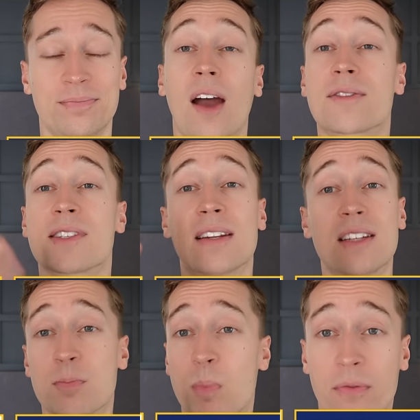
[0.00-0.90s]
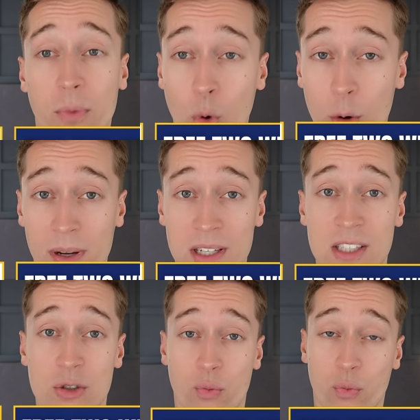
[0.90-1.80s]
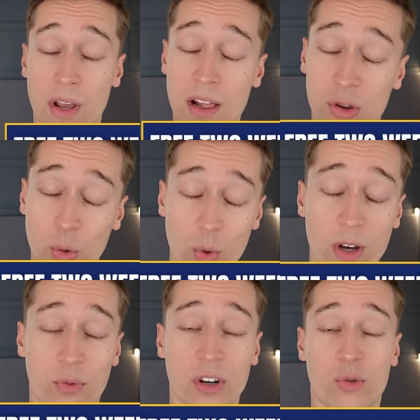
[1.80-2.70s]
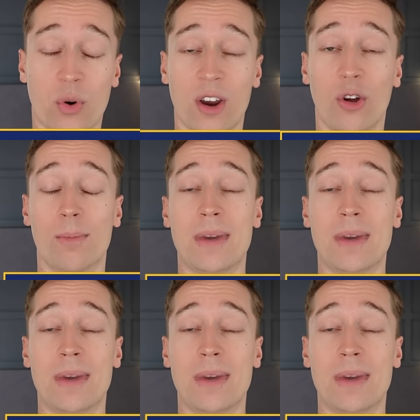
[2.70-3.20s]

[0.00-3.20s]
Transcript: I've said this before, but this is a real 2-week free trial,